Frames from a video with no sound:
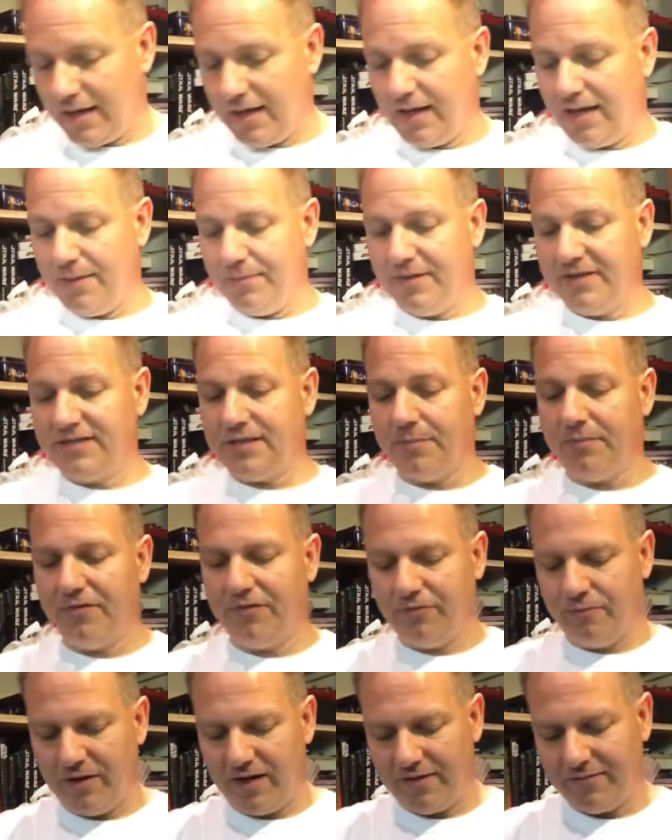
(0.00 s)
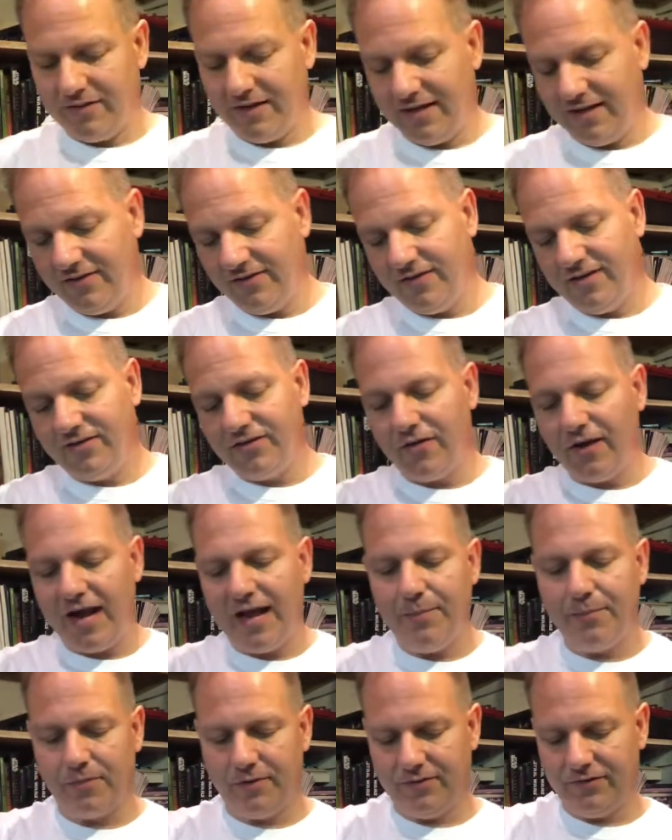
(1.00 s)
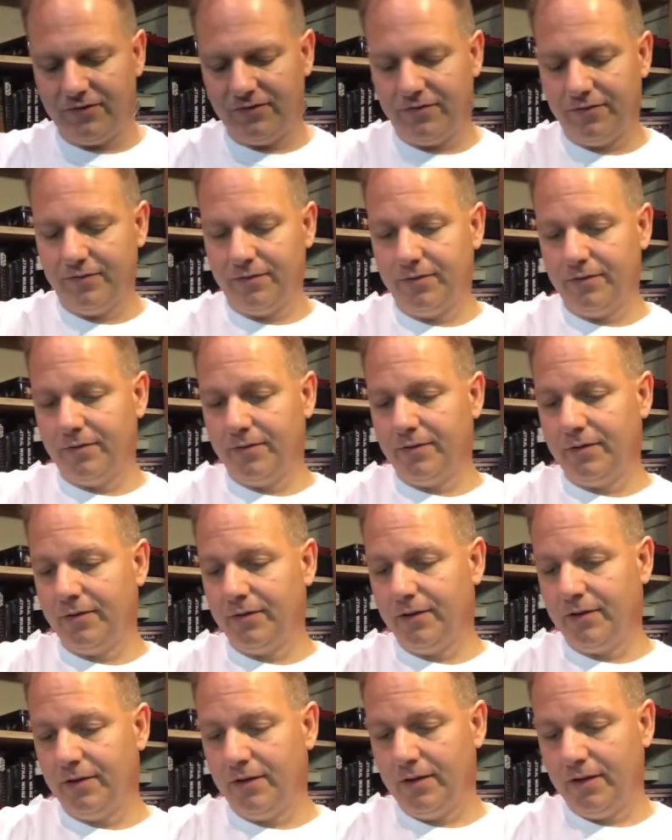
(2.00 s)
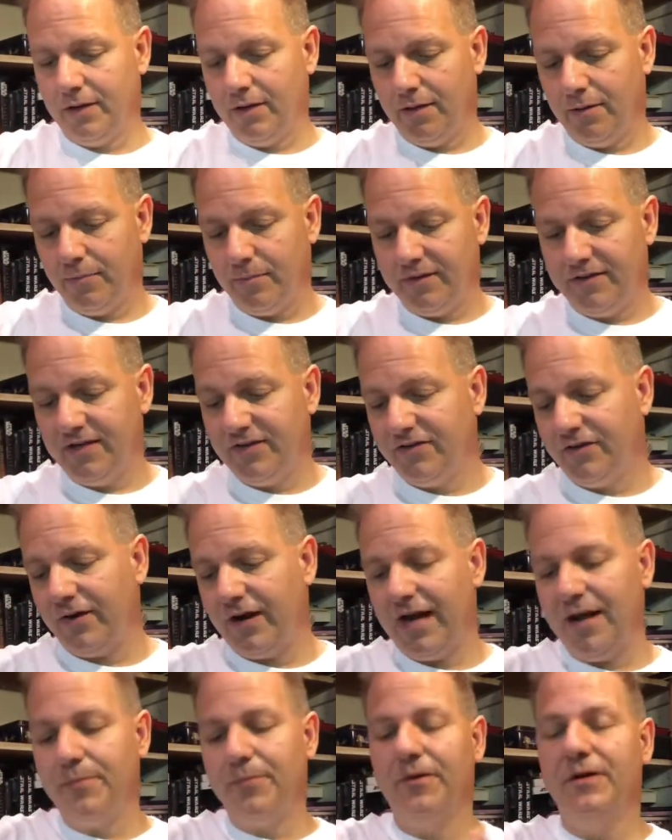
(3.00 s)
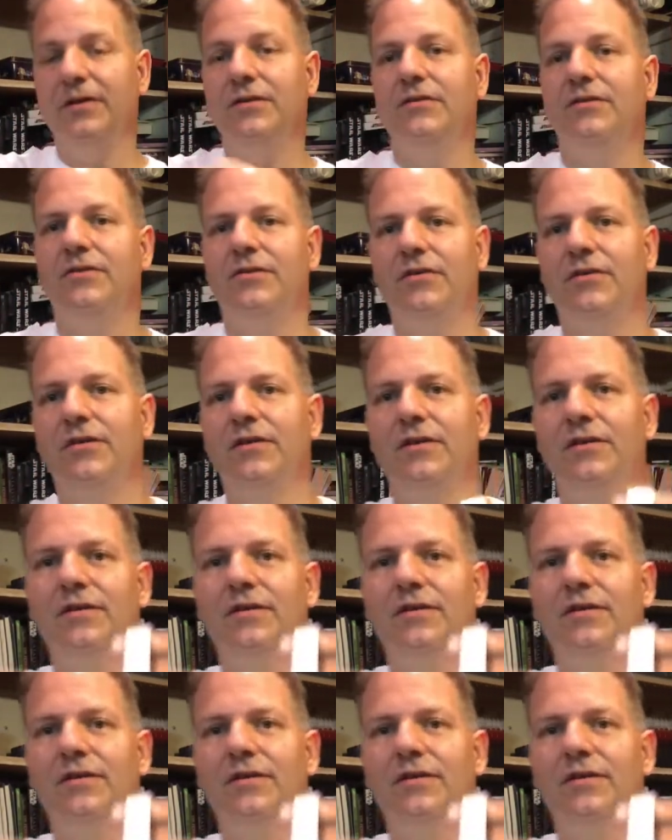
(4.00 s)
I picked up three of these. These are aprons. But these are aprons.